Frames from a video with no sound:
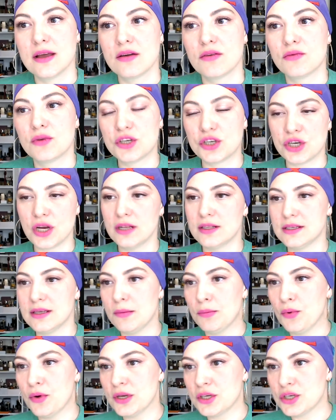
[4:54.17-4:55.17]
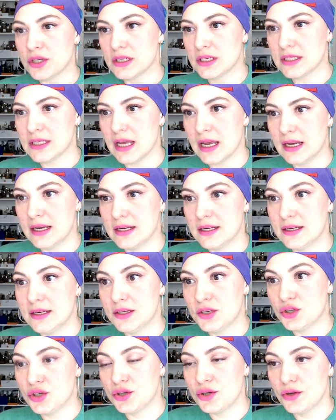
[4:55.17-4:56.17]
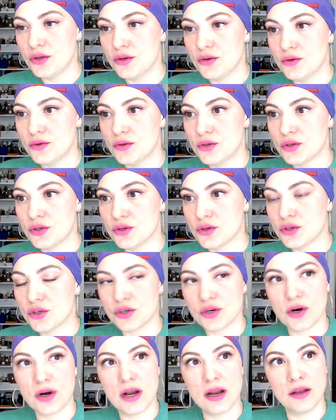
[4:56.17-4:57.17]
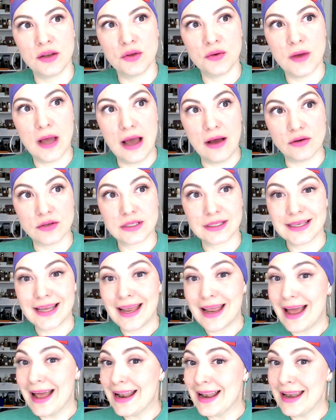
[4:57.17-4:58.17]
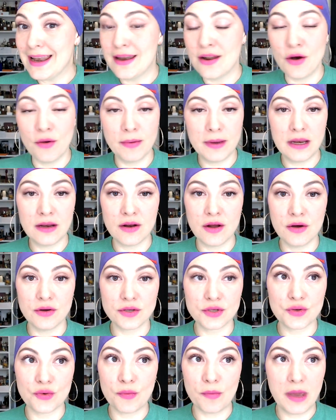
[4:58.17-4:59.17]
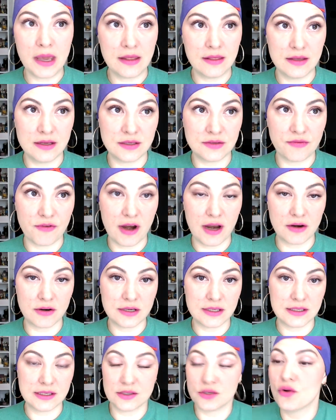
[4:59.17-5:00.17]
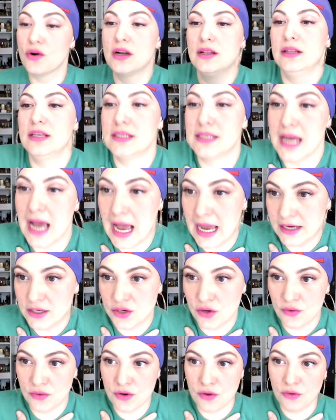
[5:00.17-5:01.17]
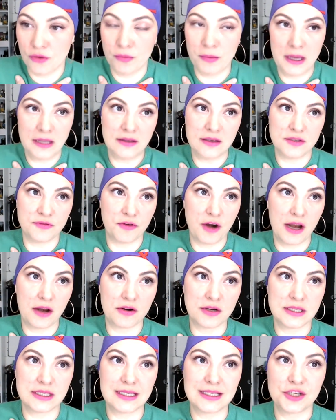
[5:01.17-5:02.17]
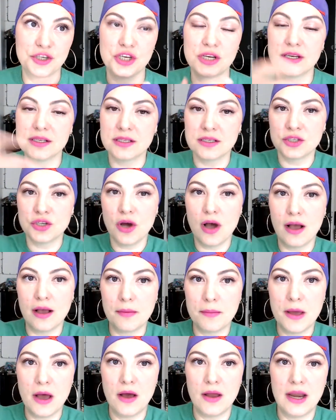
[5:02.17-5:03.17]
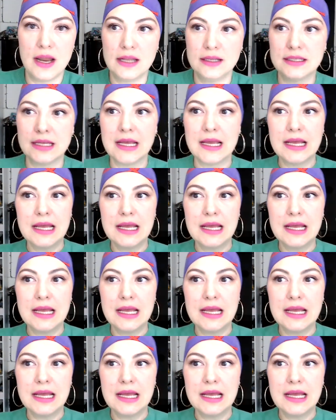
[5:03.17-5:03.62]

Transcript: which at some point she decided to use to start a new house. Nobody knows who made these fragrances, or at least I don't know who made these fragrances. She doesn't talk about it.